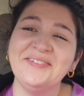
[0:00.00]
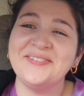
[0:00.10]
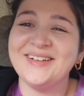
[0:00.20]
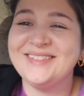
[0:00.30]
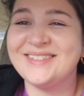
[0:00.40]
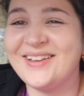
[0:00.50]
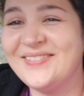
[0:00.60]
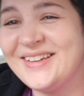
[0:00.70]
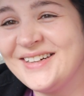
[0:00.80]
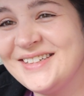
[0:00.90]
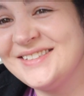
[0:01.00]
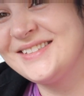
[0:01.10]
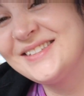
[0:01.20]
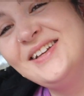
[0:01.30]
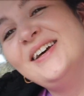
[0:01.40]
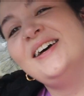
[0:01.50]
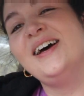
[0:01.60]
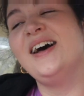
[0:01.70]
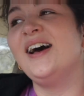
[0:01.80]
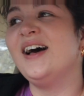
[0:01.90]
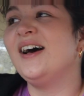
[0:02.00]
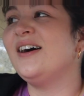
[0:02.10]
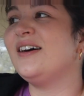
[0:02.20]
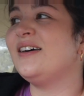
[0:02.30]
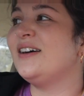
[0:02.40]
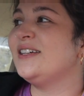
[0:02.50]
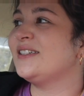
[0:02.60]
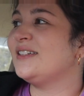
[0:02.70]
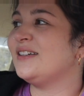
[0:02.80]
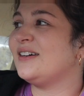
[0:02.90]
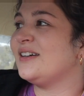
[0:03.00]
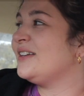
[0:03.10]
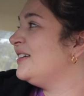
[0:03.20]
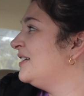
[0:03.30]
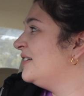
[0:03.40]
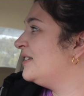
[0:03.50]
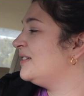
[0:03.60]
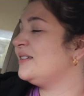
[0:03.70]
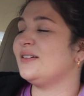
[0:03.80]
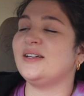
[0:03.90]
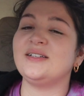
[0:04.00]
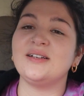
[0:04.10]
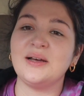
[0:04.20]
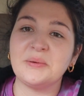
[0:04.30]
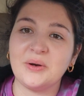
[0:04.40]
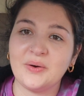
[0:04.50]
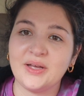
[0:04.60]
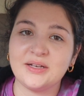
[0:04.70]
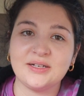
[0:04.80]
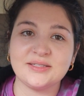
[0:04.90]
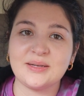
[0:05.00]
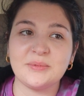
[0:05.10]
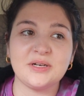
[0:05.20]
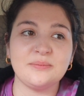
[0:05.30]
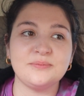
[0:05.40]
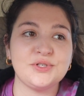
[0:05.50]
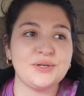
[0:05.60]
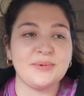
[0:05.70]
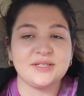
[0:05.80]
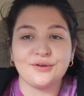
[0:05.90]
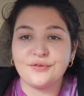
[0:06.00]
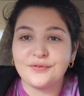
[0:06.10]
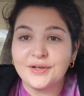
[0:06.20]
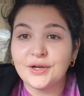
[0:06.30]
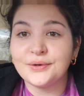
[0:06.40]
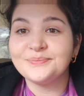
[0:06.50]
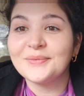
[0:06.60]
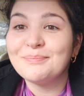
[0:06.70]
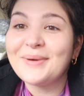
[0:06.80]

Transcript: My stomach hurts. Oh my god. All right, I'm going because I'm gonna shit myself if I don't.